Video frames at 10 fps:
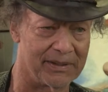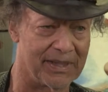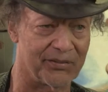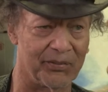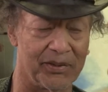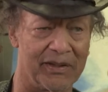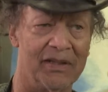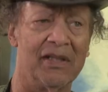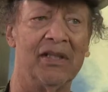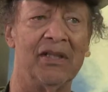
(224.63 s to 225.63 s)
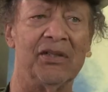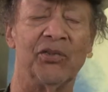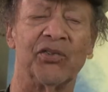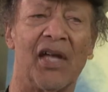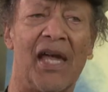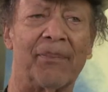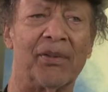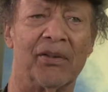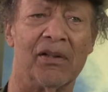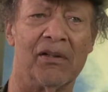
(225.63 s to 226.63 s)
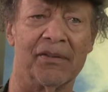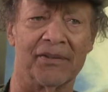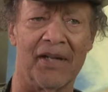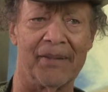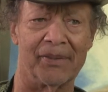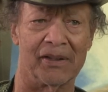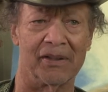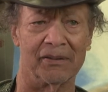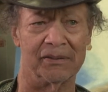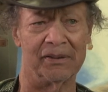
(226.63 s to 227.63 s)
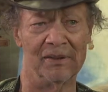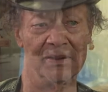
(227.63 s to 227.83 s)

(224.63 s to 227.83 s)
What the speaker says: And that's what used to happen a long time ago.